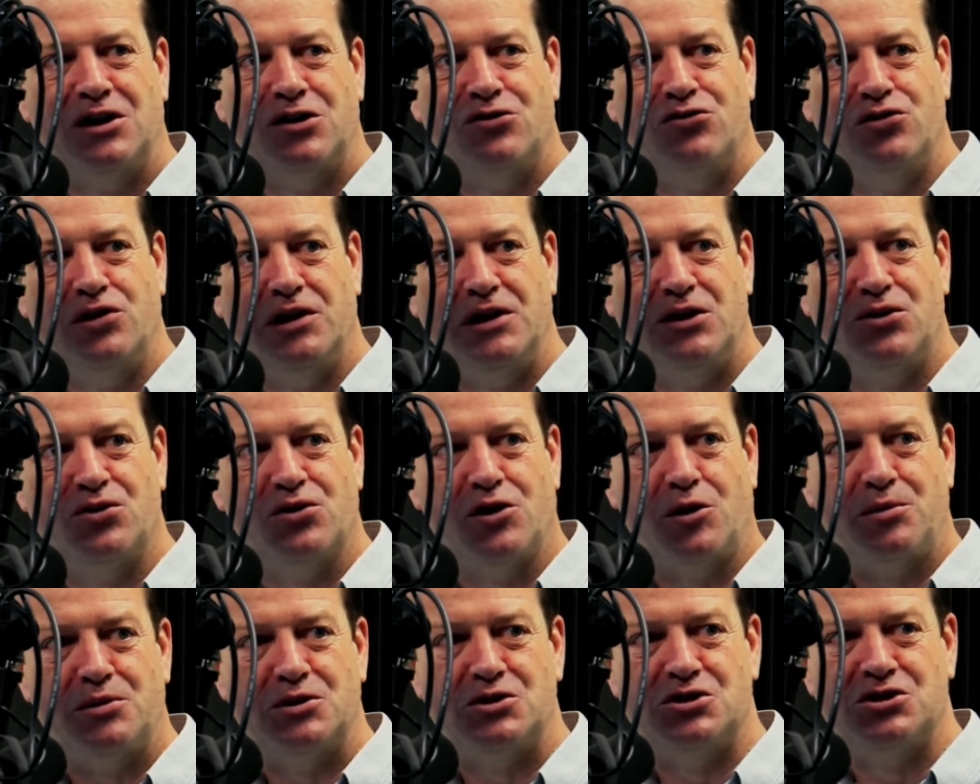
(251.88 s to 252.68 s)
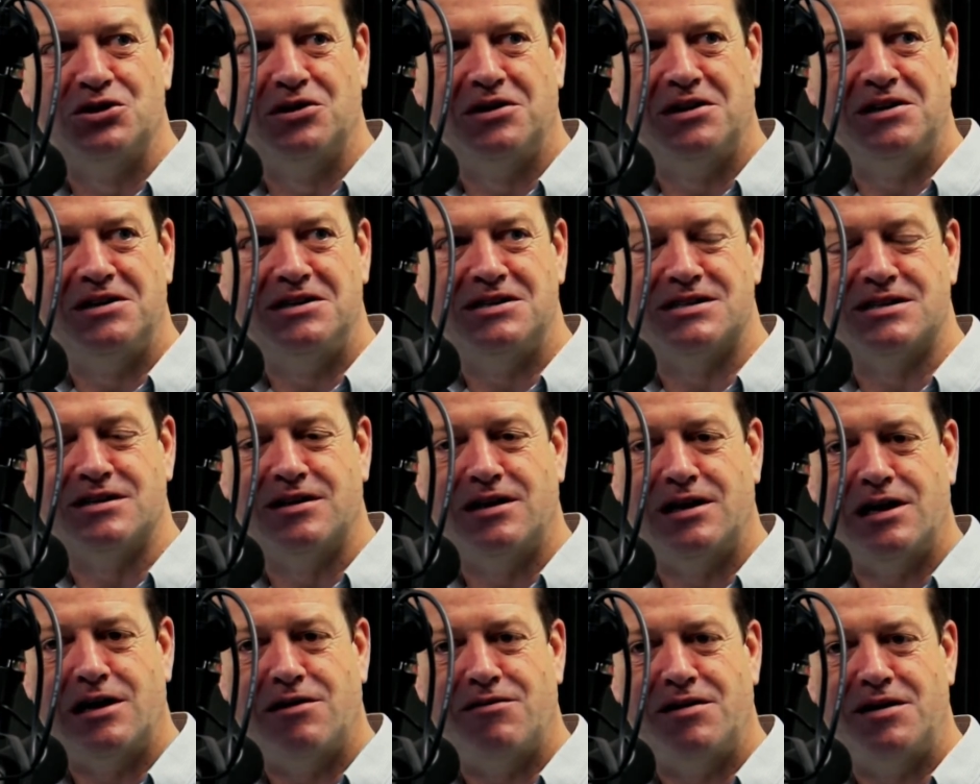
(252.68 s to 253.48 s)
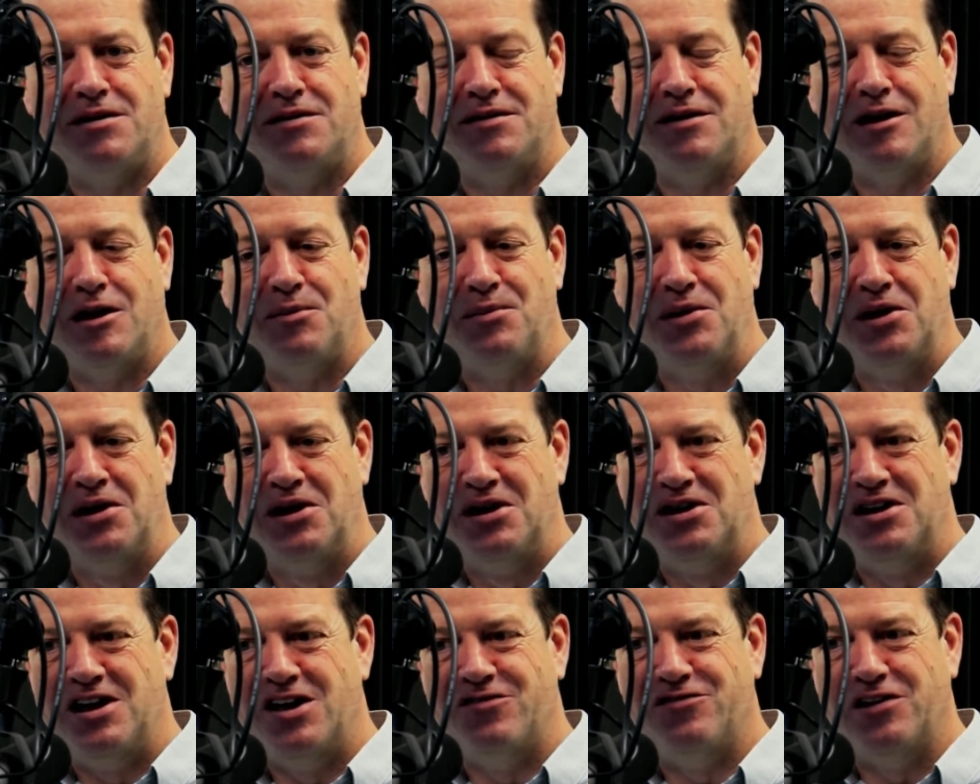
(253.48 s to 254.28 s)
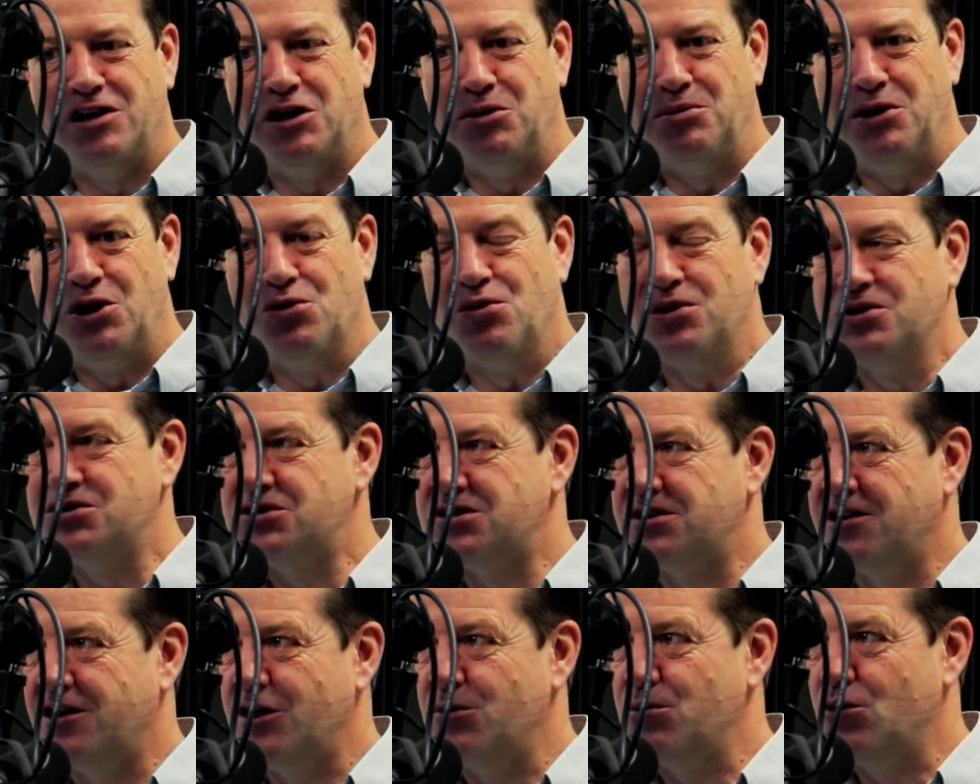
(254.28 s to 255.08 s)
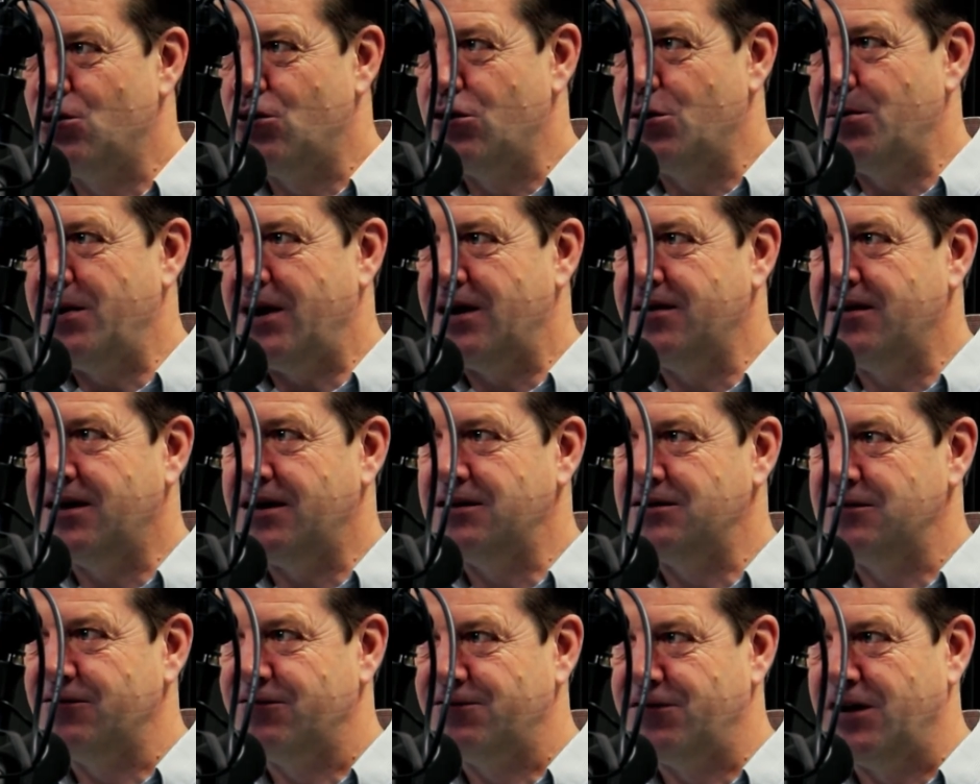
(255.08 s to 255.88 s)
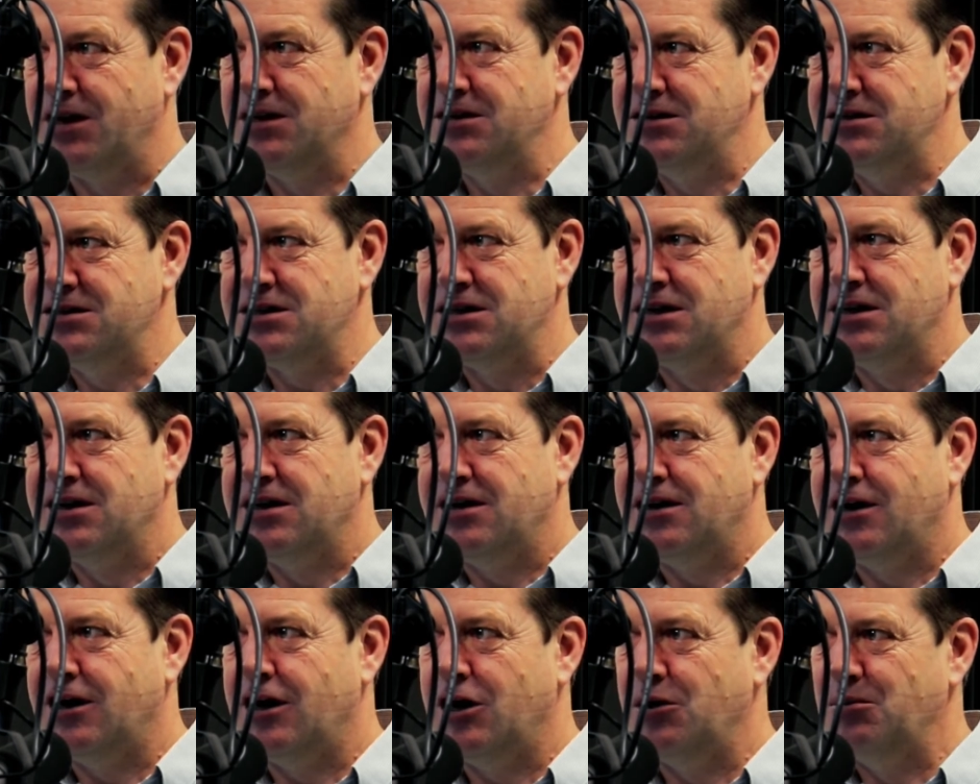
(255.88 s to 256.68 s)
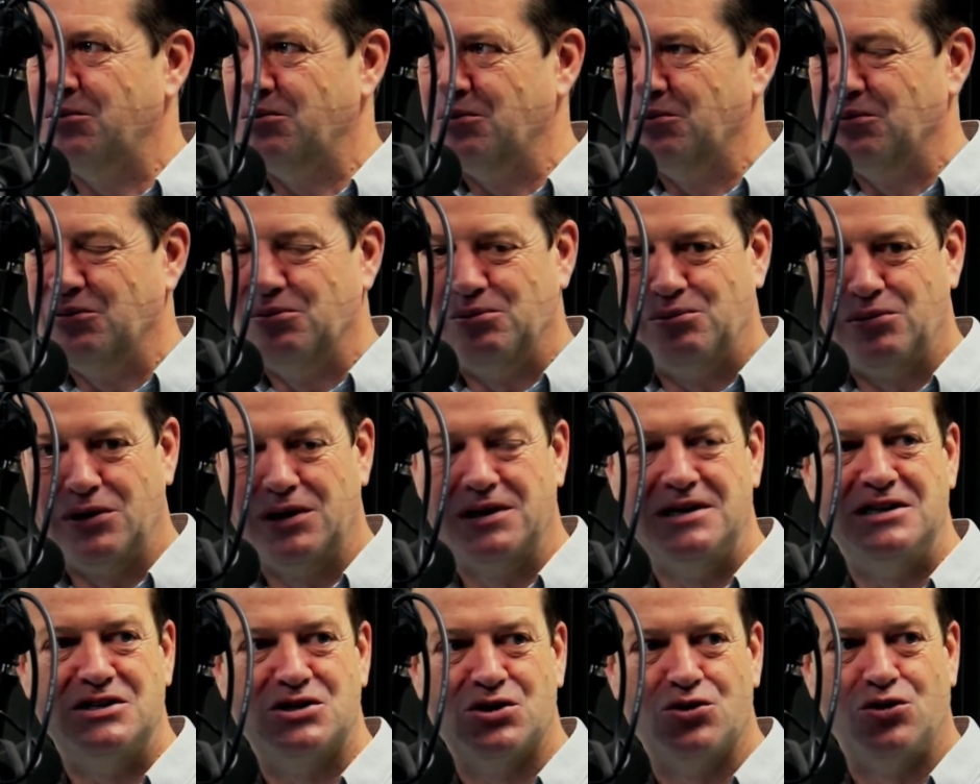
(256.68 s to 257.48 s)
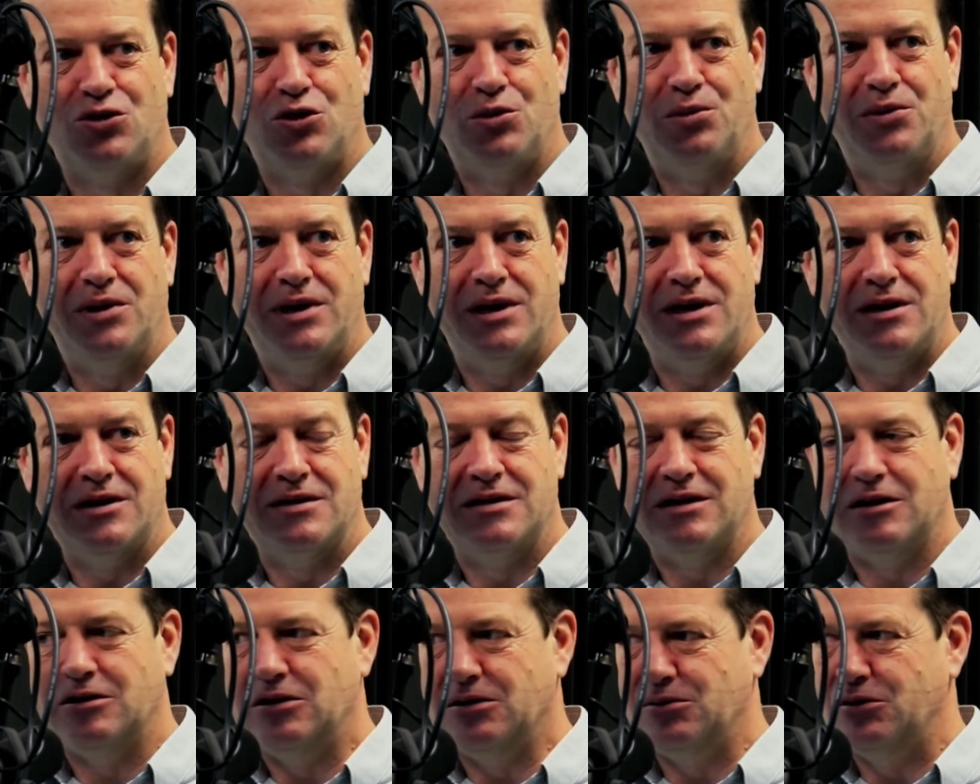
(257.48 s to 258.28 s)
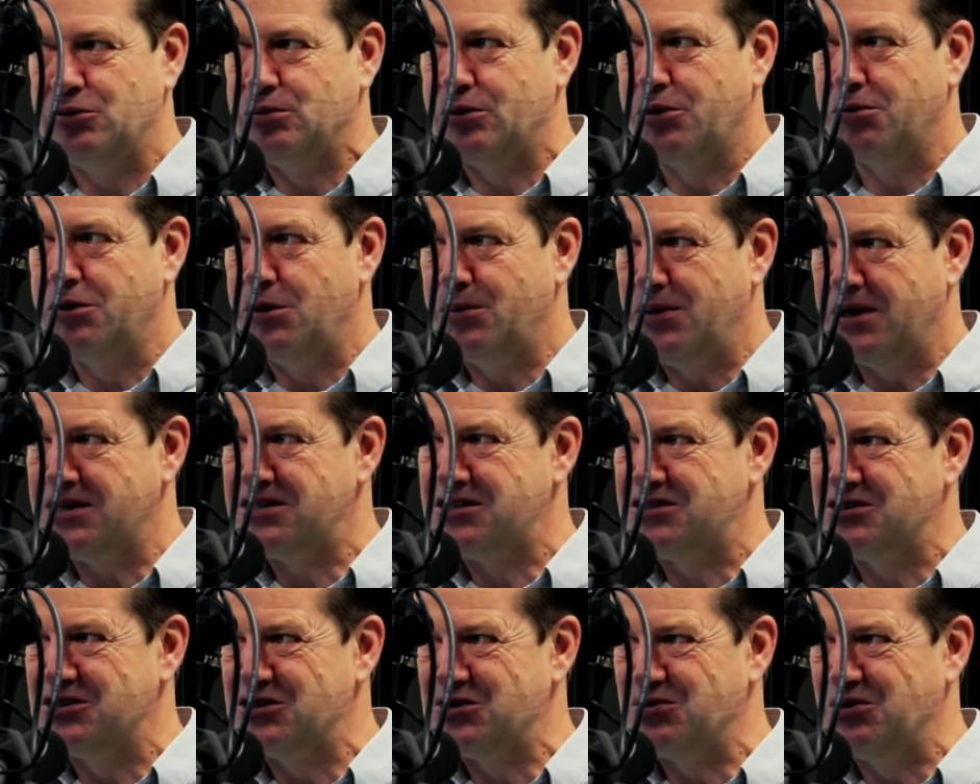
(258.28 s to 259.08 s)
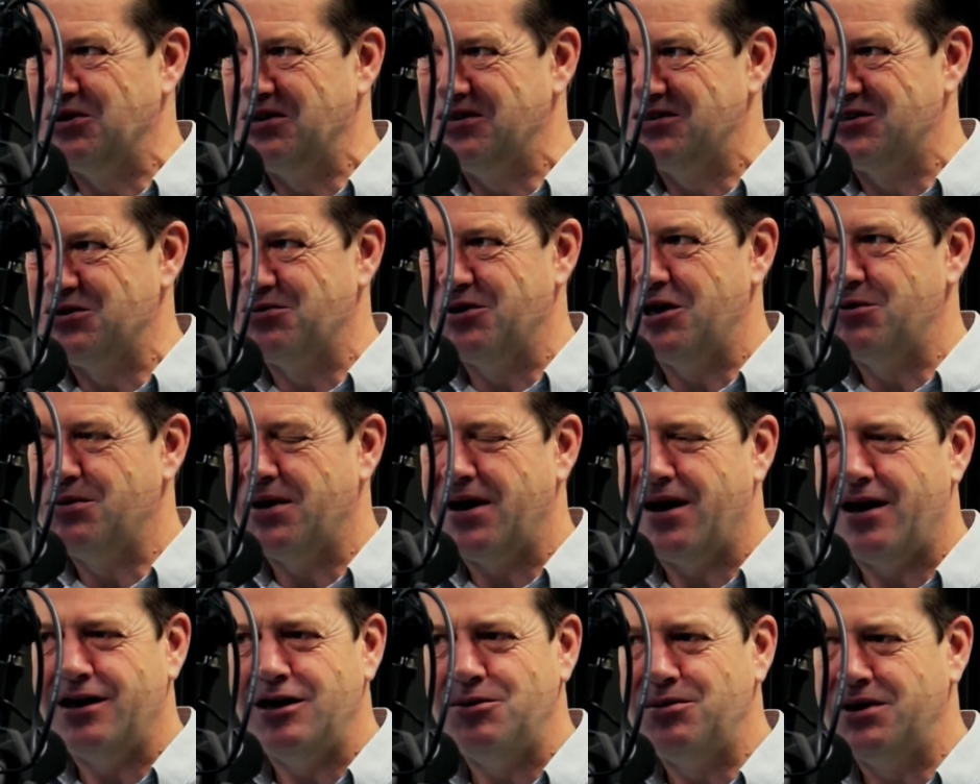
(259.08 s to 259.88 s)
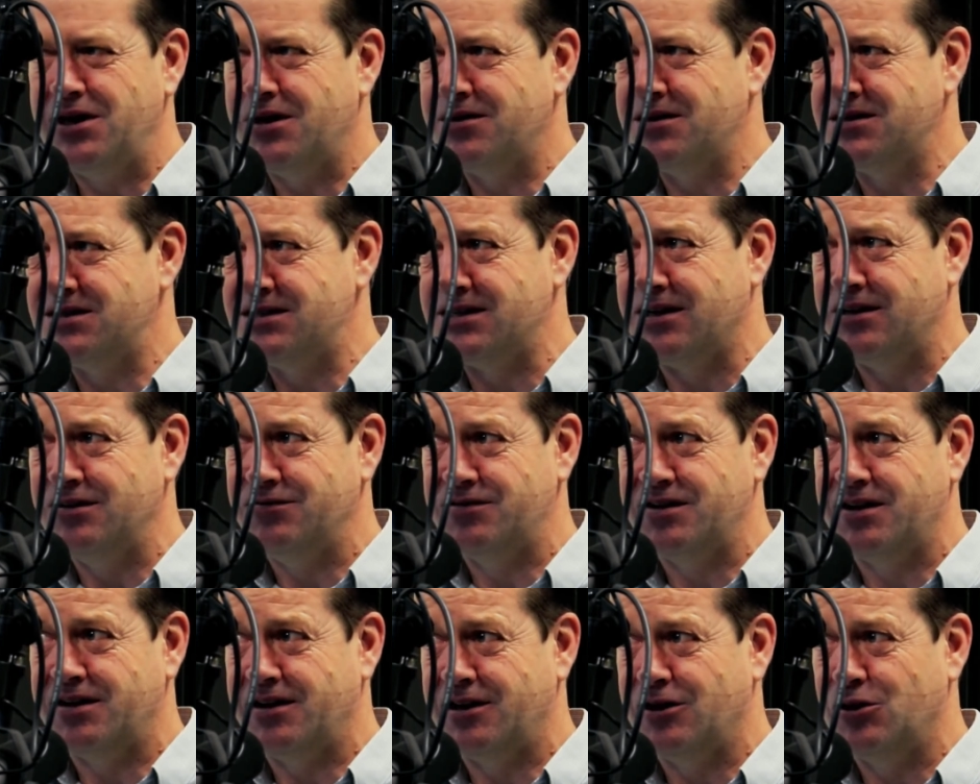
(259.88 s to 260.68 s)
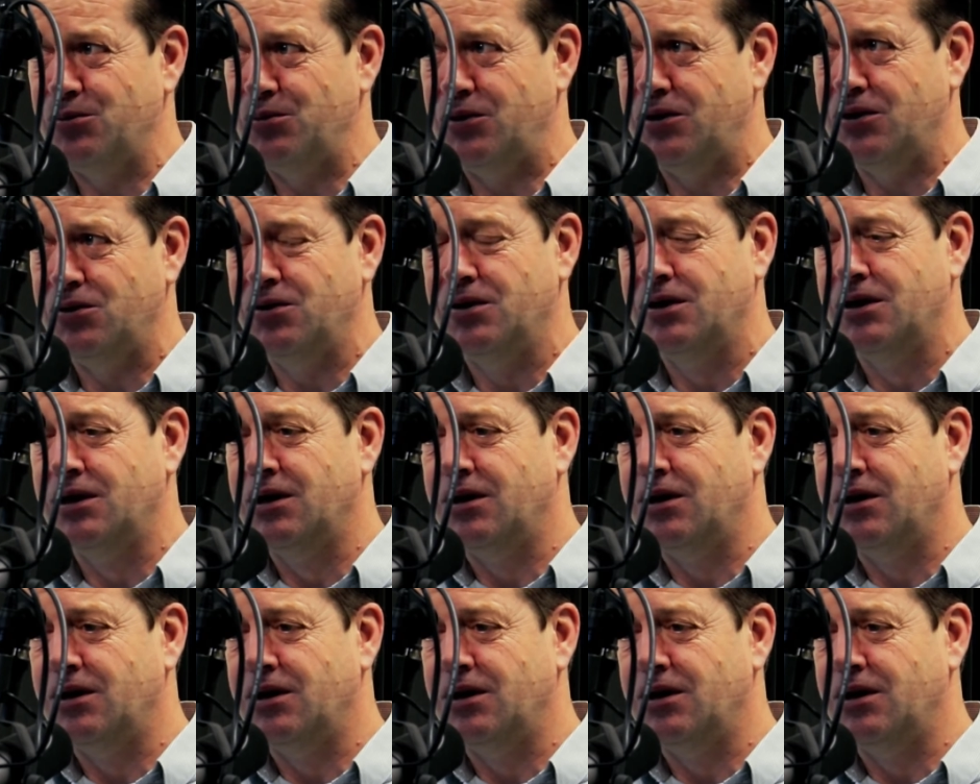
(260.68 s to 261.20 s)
Really good opportunities there. And if anybody wants to know more about that fund, please call me. And it was probably best to speak to me, but anybody at the TAFE can help you.